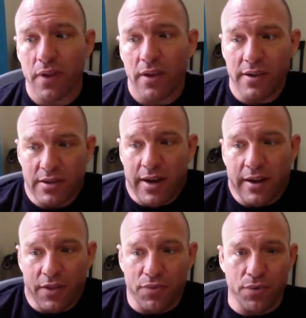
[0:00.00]
He's got to
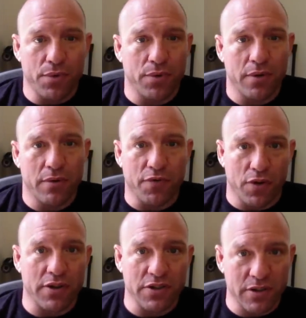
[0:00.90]
get through
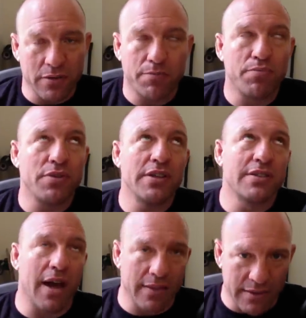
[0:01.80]
Ferguson. Please,
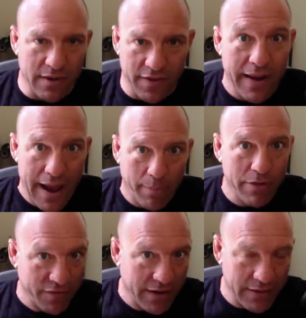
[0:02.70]
God, let that fight
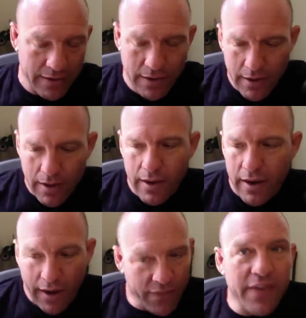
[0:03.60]
happen finally.
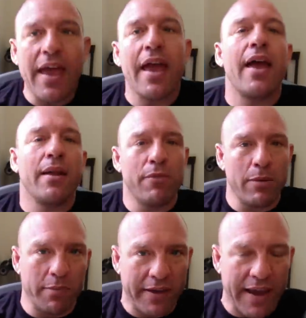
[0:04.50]
And then
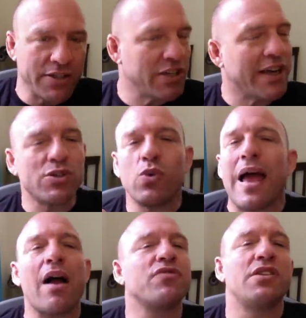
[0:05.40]
maybe beat Gaethje. Gaethje would
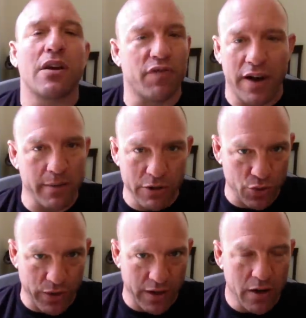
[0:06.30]
have to take a fight in
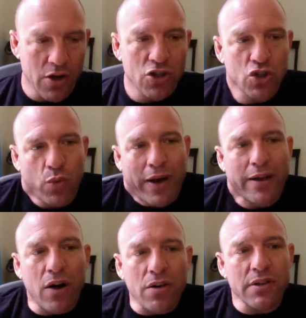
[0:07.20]
between. So would I
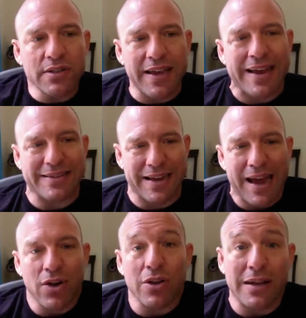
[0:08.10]
call this a
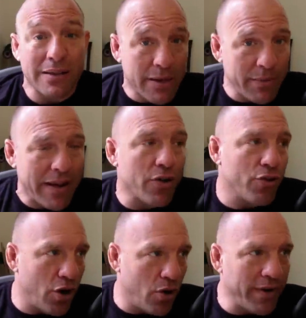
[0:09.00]
title eliminator?
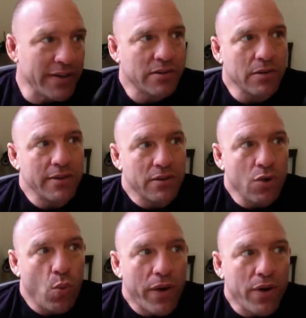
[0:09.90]
No. Is the
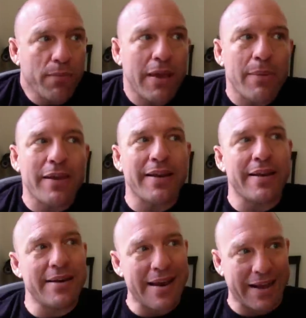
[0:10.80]
winner maybe
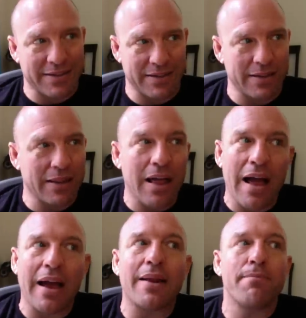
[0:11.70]
next in
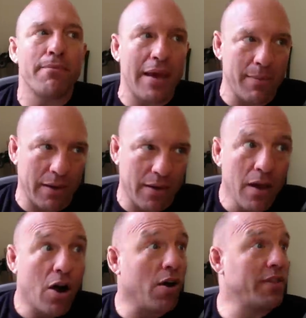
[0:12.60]
line? Maybe.
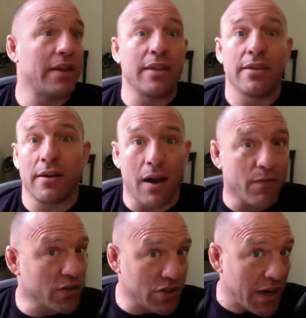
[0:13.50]
Are they in the
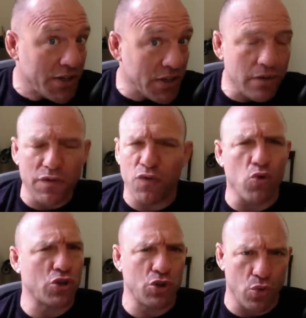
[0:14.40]
conversation?
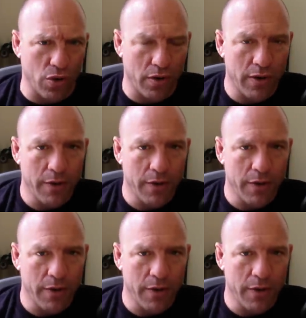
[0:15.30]
For sure.